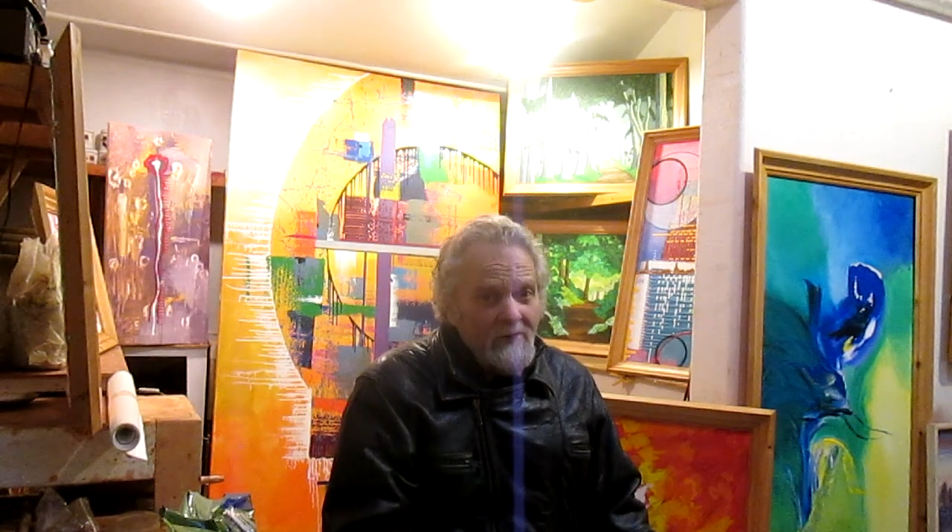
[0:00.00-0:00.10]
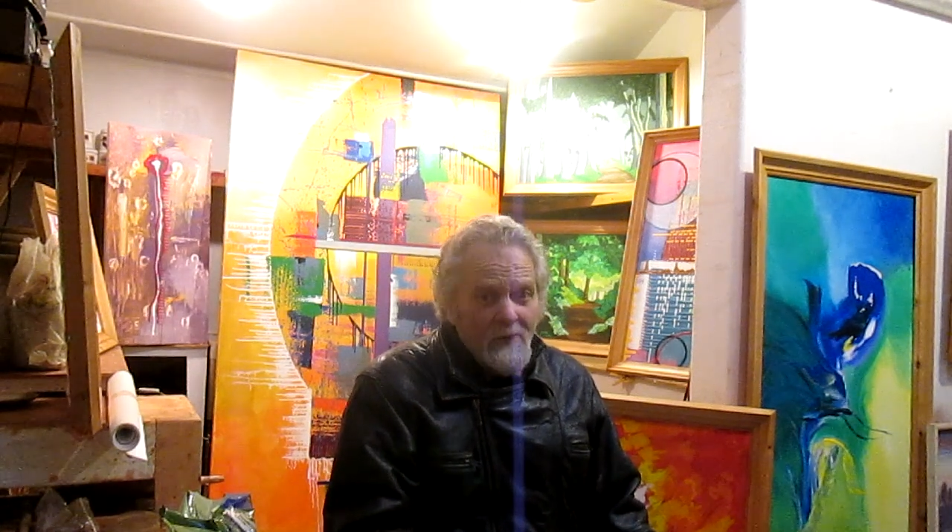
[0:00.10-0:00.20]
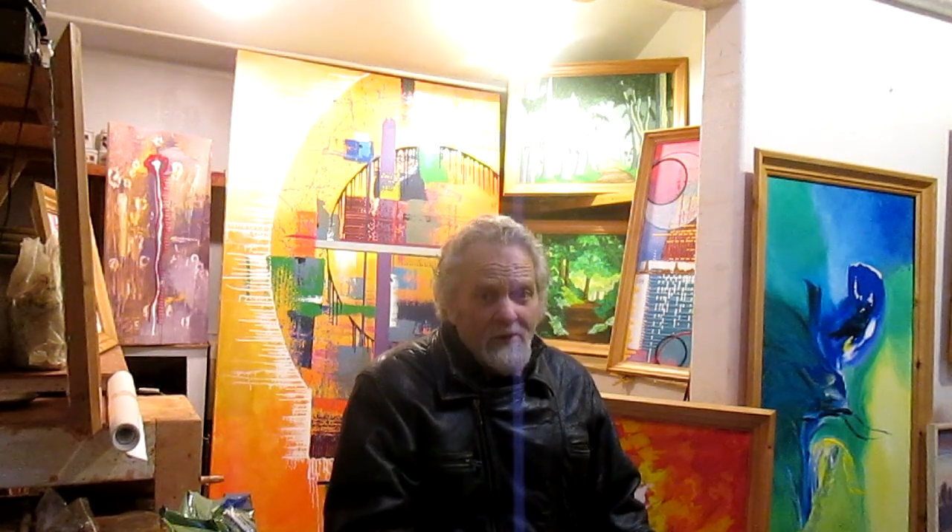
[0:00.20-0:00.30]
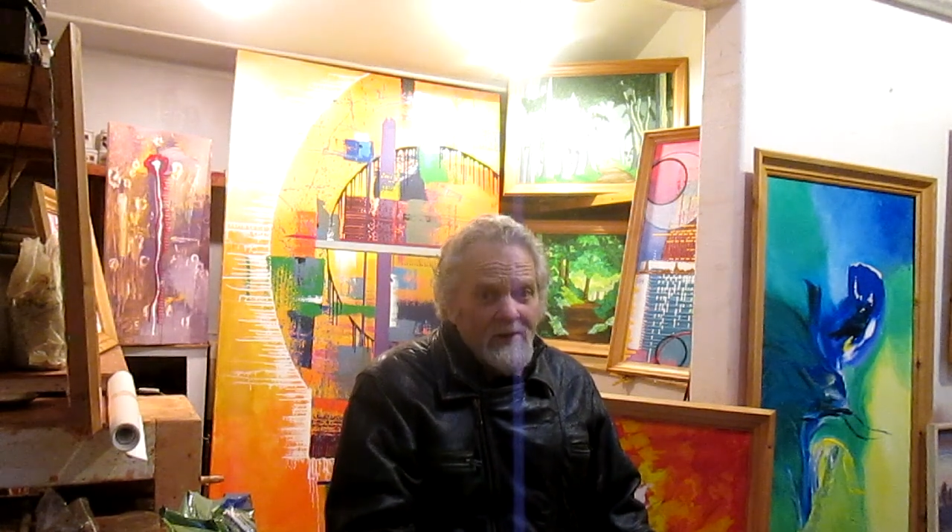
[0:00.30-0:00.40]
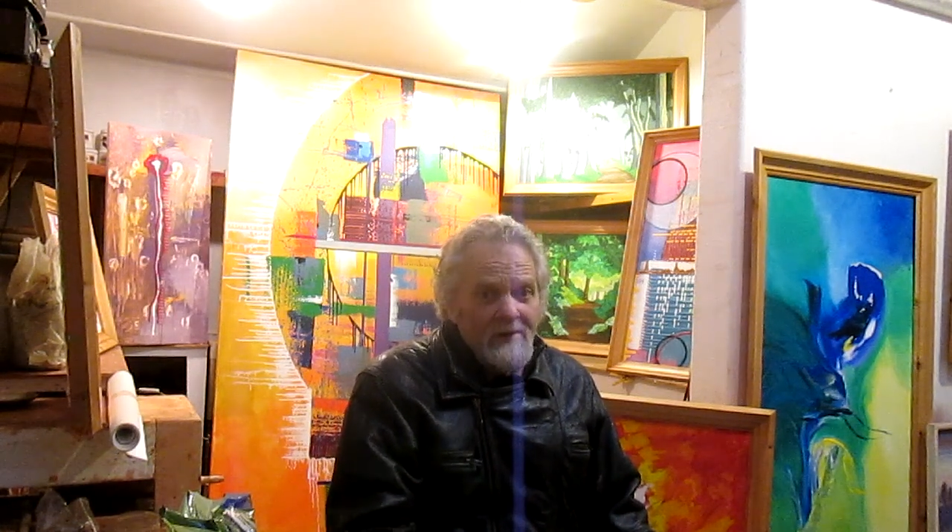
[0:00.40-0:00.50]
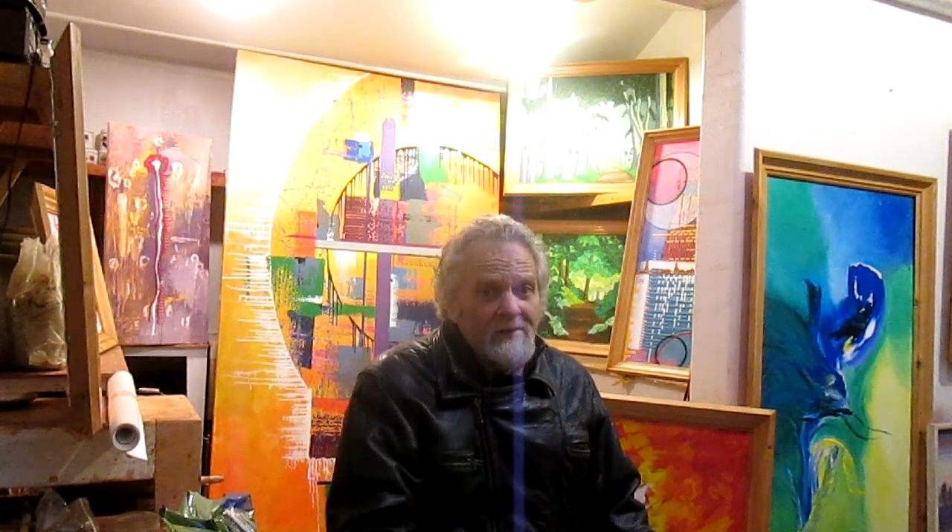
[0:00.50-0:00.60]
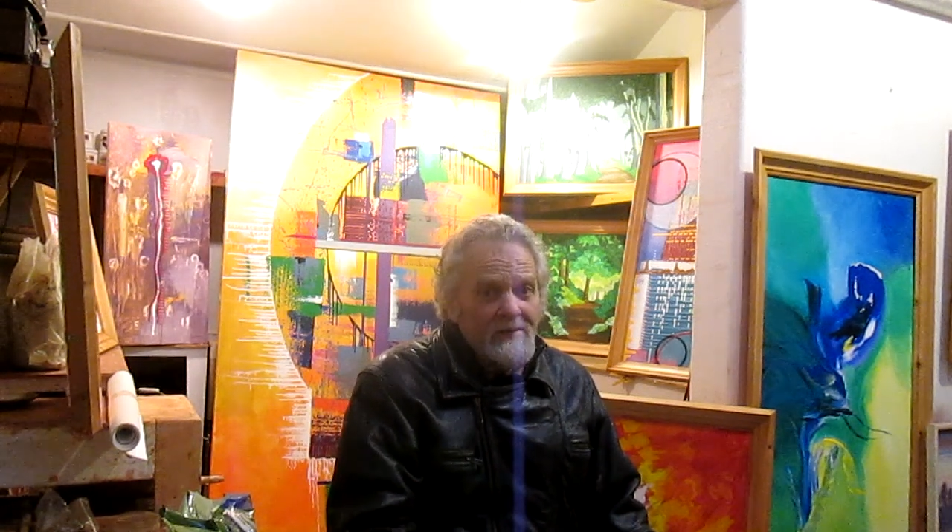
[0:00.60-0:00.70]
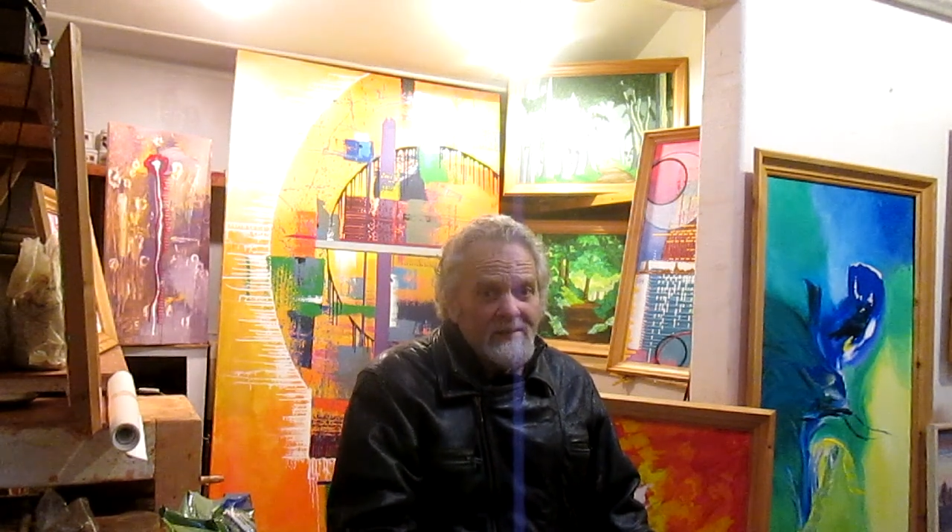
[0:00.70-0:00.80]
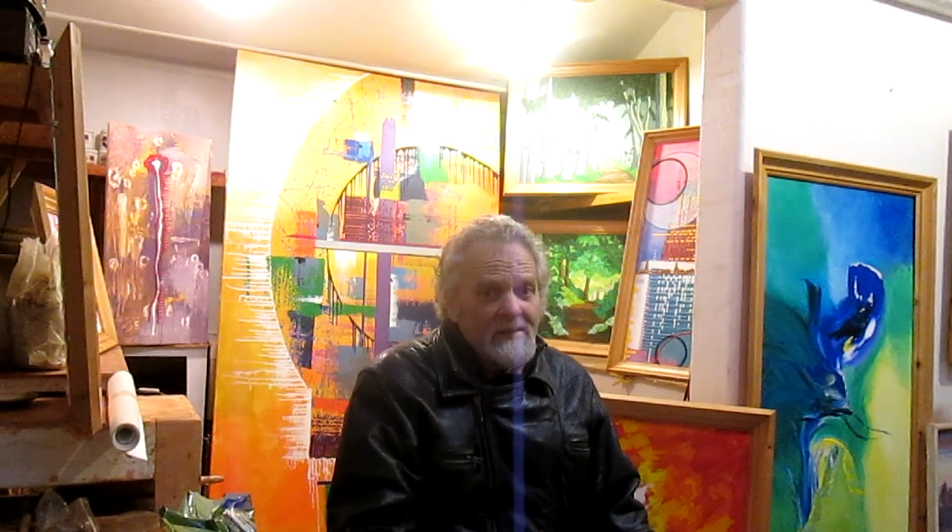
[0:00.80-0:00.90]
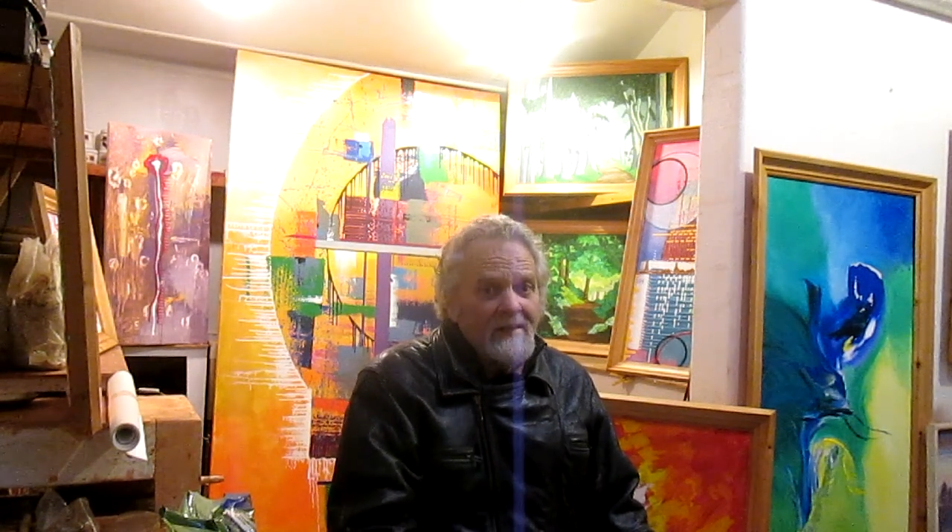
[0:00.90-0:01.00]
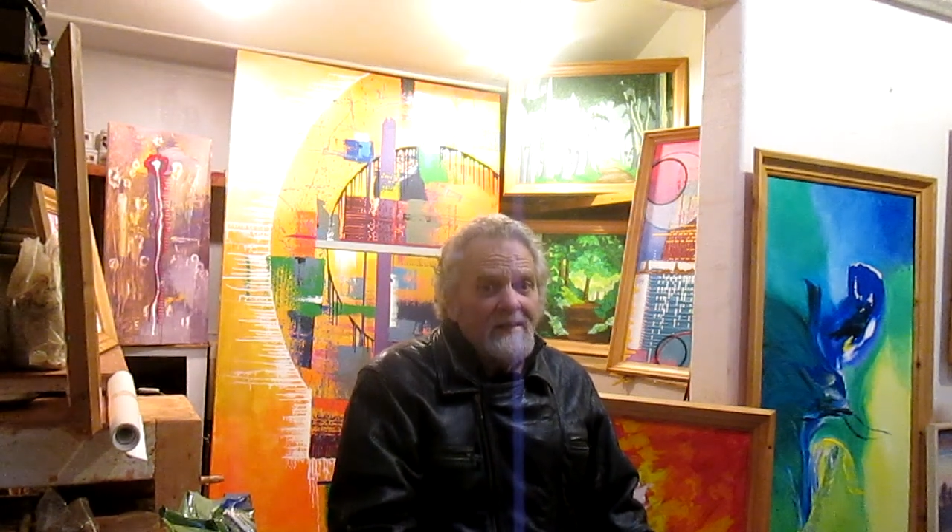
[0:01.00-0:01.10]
four years